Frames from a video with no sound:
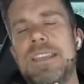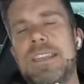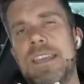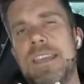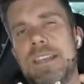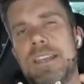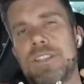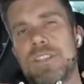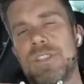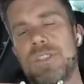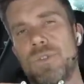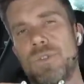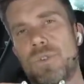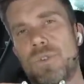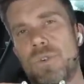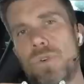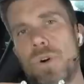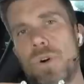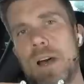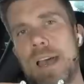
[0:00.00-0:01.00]
get
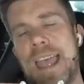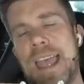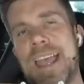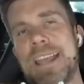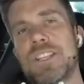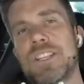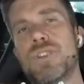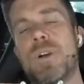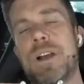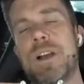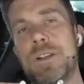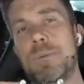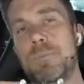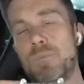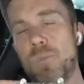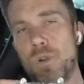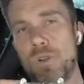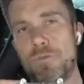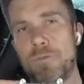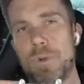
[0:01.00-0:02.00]
your actuator
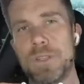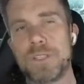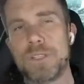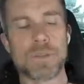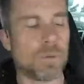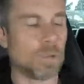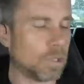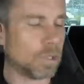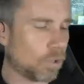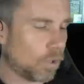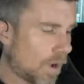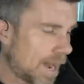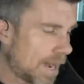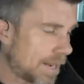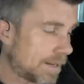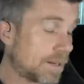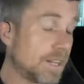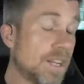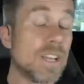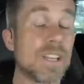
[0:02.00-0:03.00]
movement to
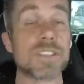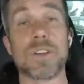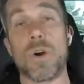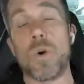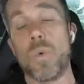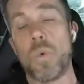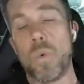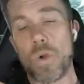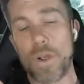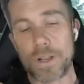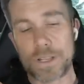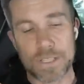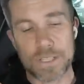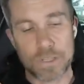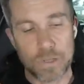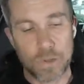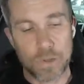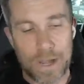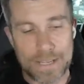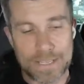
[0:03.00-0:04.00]
align so it
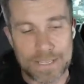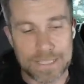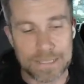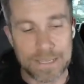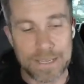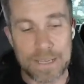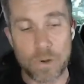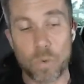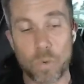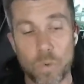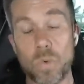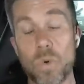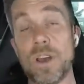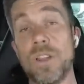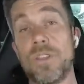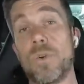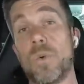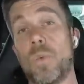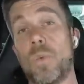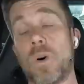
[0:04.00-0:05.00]
works nicely
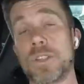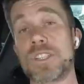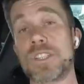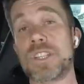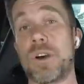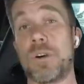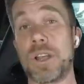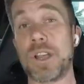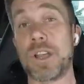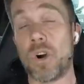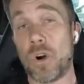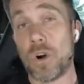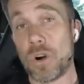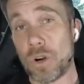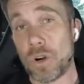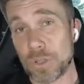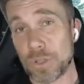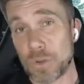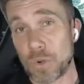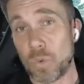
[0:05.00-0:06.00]
with what's going
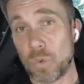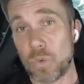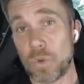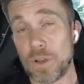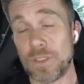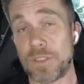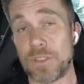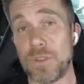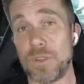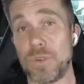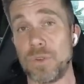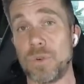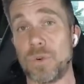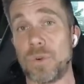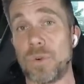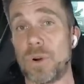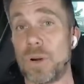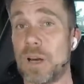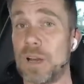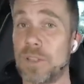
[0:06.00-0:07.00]
on with
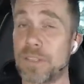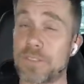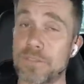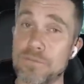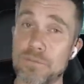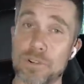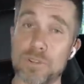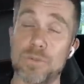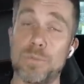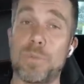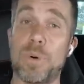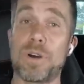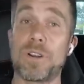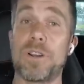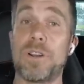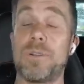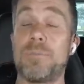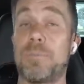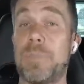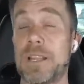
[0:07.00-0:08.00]
your throttle
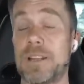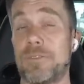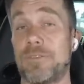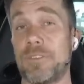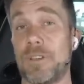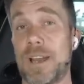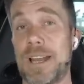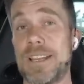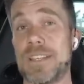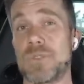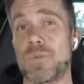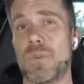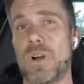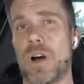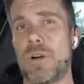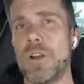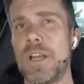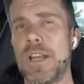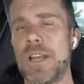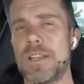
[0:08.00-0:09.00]
butterfly as
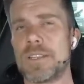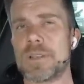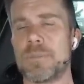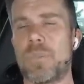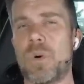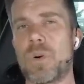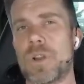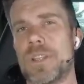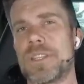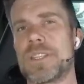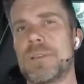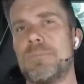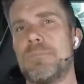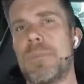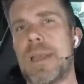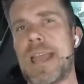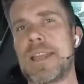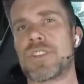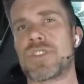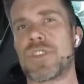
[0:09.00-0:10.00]
well. It's important to
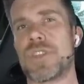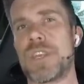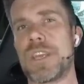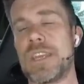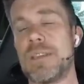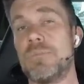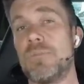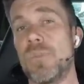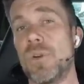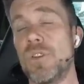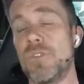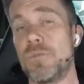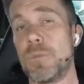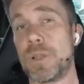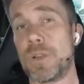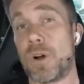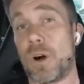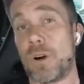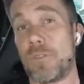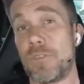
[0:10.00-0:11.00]
match the
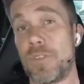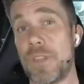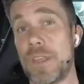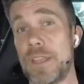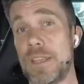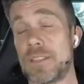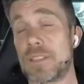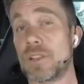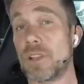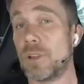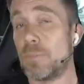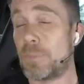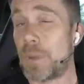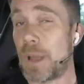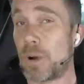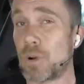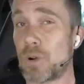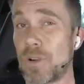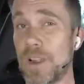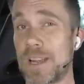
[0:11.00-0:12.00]
movement of the two
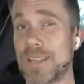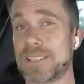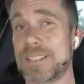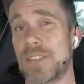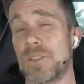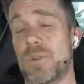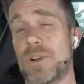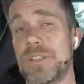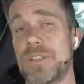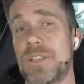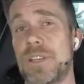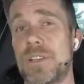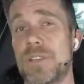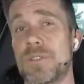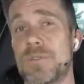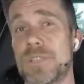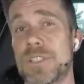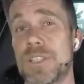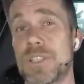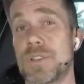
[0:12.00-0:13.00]
bell cranks, otherwise you get
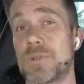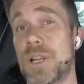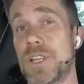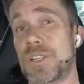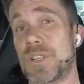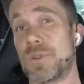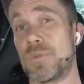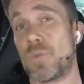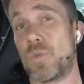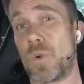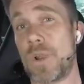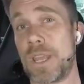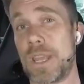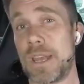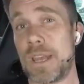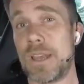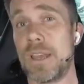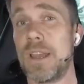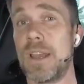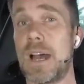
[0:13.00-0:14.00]
into a situation
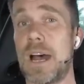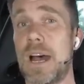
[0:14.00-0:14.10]
where